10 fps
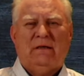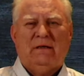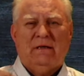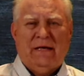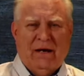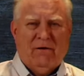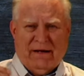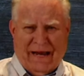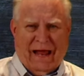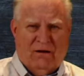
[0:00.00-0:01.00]
here
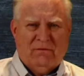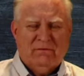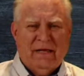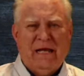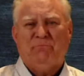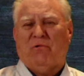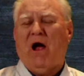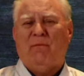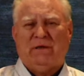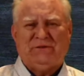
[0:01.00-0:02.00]
and now. He
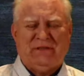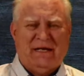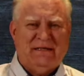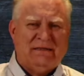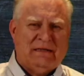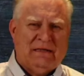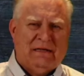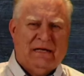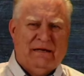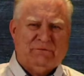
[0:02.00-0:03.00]
promised that
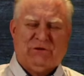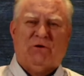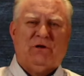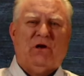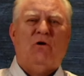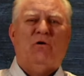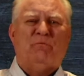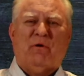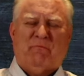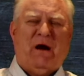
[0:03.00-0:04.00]
He was going to go and
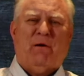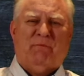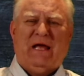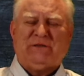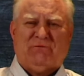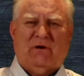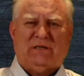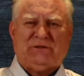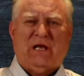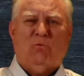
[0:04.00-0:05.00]
prepare a place for
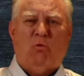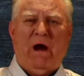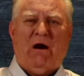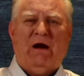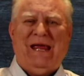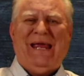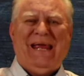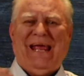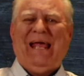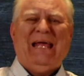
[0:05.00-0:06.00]
us that where
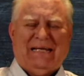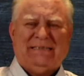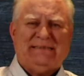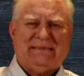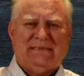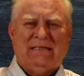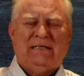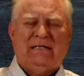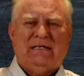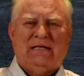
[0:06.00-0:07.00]
He is,
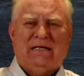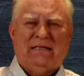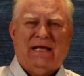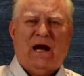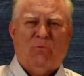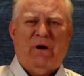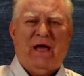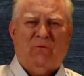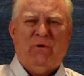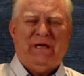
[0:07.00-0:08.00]
there
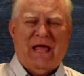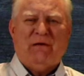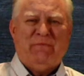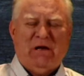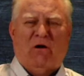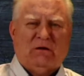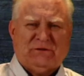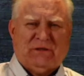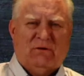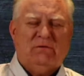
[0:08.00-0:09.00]
we can be
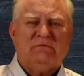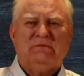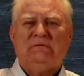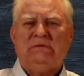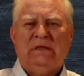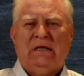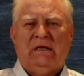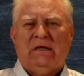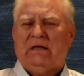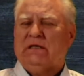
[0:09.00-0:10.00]
also.
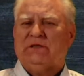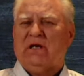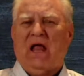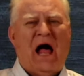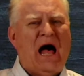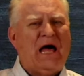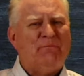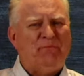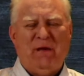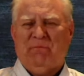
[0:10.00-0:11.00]
There's a lot
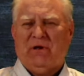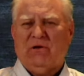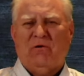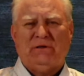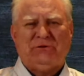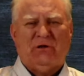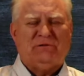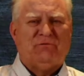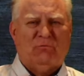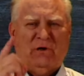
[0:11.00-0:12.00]
of people that go to church
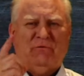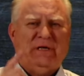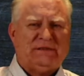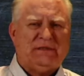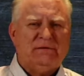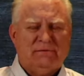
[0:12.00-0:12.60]
for one reason